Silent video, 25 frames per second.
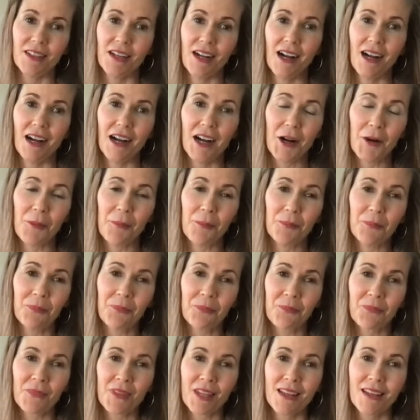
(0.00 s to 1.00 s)

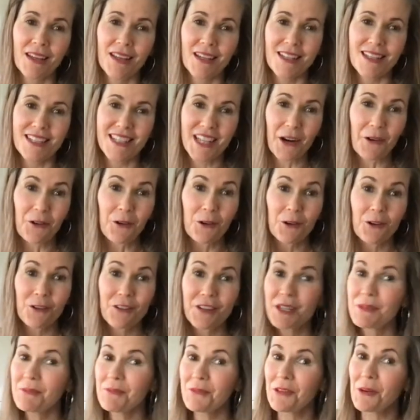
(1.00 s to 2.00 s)
sour
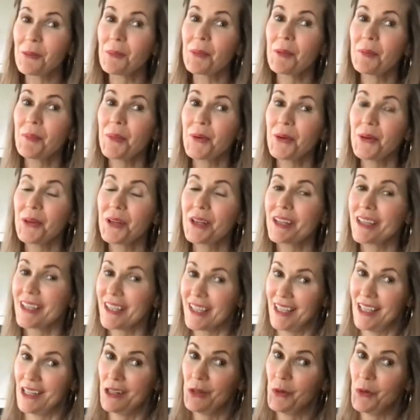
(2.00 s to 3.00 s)
cream from the book.
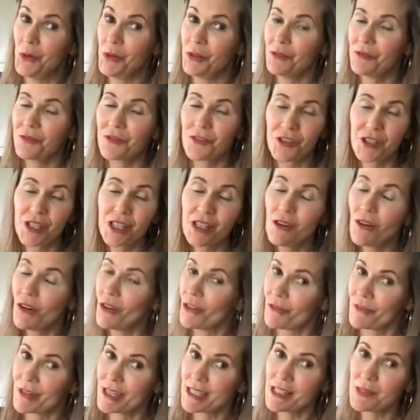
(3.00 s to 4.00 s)
Again, oil-free. All
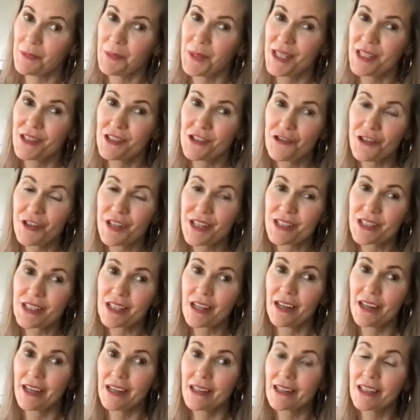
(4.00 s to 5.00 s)
the recipes in Dreena's
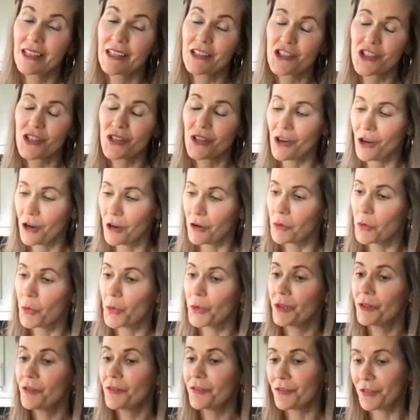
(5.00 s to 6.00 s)
Kind Kitchen are
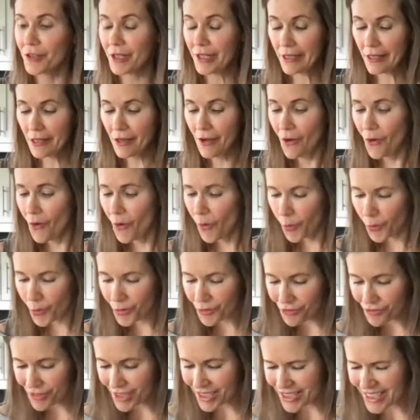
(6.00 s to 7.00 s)
oil-free,
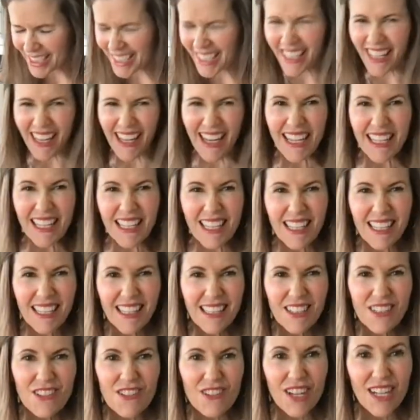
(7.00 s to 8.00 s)
or really
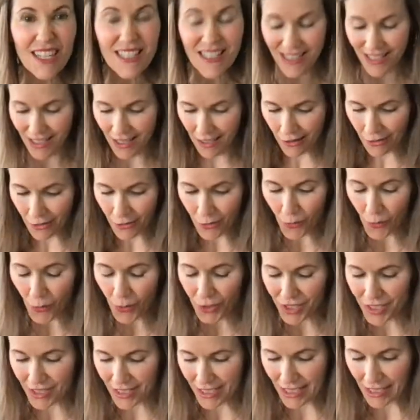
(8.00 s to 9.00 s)
any dressing
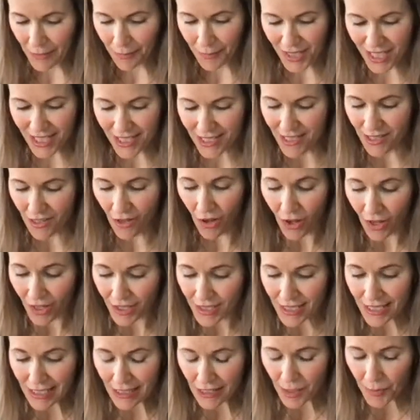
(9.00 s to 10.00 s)
or dippy
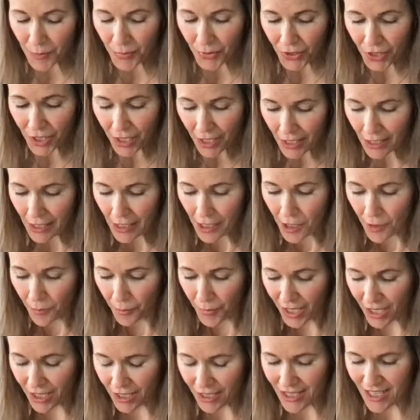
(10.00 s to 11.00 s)
sauce in the book,
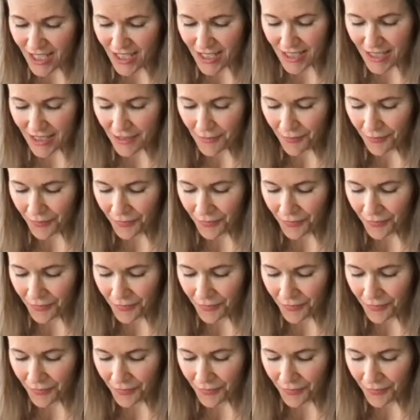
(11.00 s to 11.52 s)
because